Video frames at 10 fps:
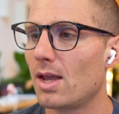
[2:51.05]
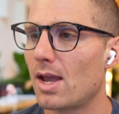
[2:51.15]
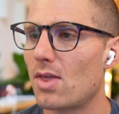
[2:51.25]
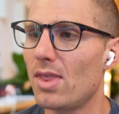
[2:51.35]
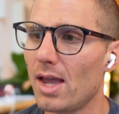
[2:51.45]

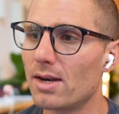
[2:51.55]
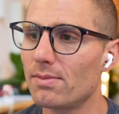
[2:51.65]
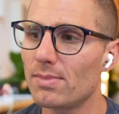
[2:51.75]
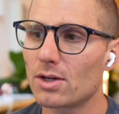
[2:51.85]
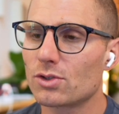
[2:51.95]
And then
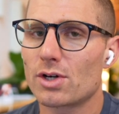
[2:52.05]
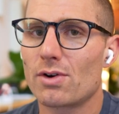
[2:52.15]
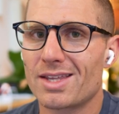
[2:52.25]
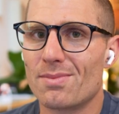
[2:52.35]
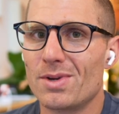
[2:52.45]
it'll
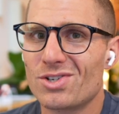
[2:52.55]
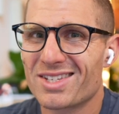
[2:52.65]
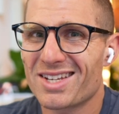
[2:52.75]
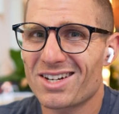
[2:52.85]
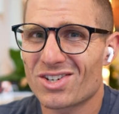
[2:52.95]
generate the image, and
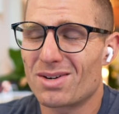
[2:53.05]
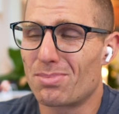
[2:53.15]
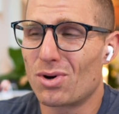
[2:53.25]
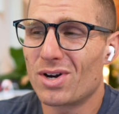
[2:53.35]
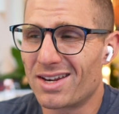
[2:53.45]
it's actually gonna
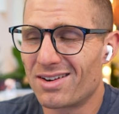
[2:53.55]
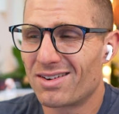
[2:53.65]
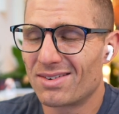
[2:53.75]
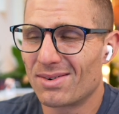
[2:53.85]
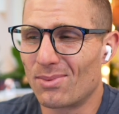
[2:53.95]
put it
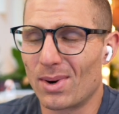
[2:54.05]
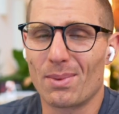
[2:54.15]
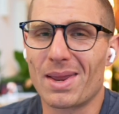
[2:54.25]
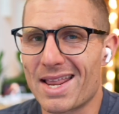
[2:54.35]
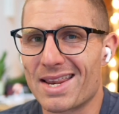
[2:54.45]
where
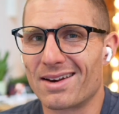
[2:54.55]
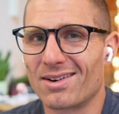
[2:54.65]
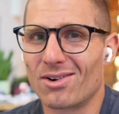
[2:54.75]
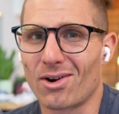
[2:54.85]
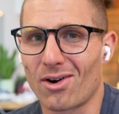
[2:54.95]
we need it
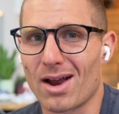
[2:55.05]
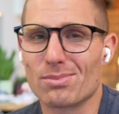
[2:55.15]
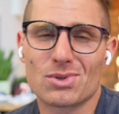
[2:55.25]
on our app.